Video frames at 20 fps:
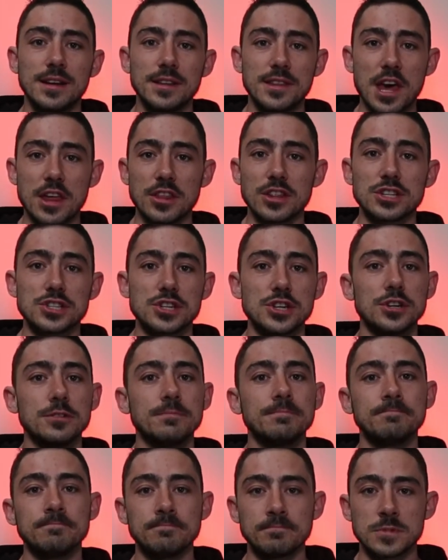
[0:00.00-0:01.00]
The other
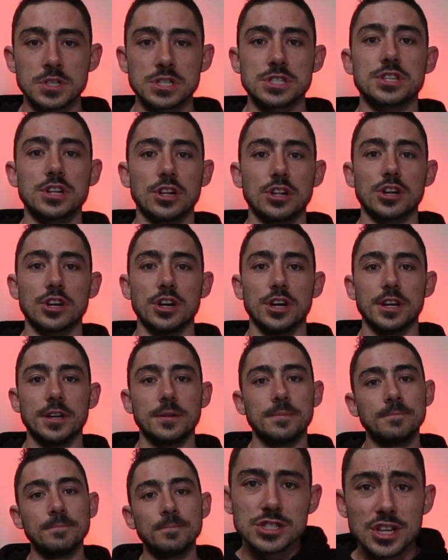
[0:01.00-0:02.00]
two, still
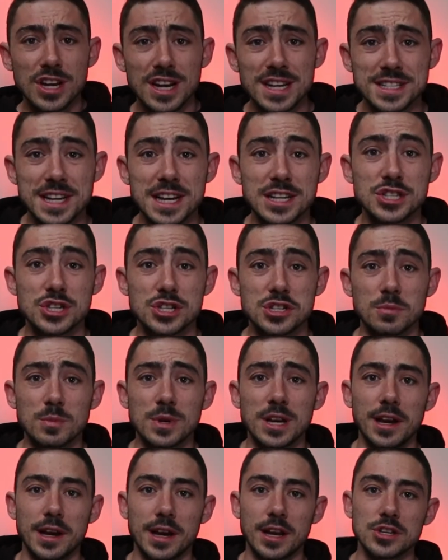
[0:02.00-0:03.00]
good. So let's get to some
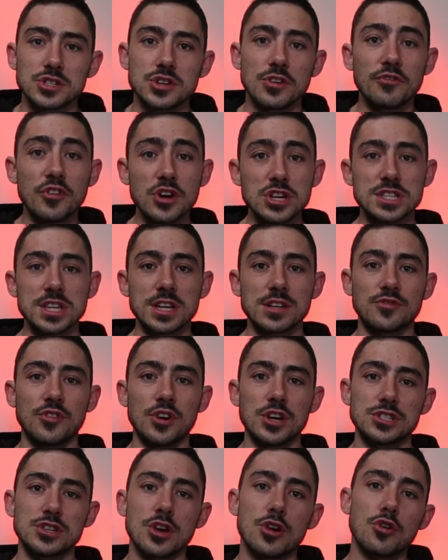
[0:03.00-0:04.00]
cleaning. So first things
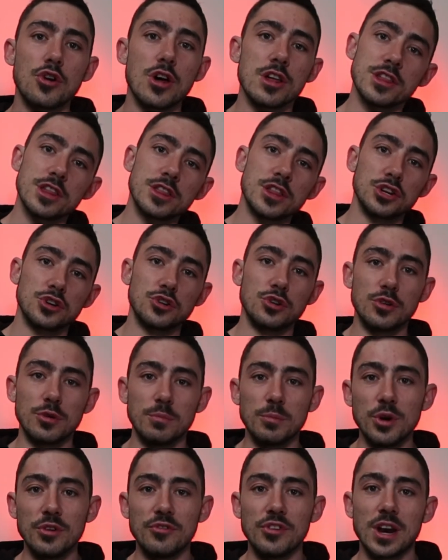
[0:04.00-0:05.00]
first, rather than
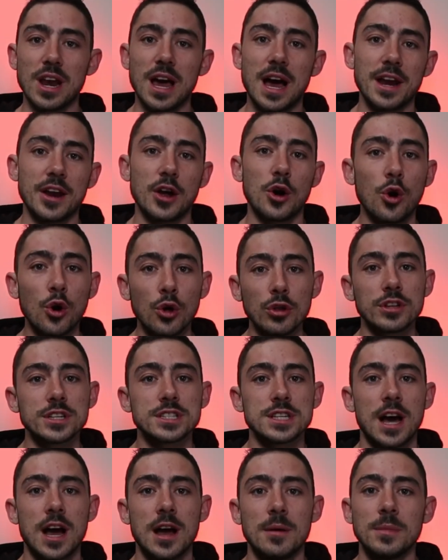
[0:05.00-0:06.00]
remove your liner all the
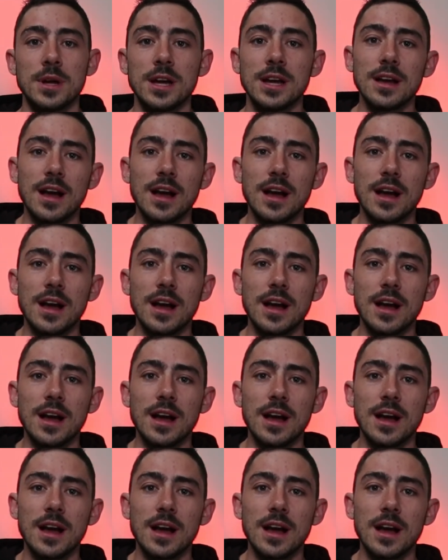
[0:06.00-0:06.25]
time,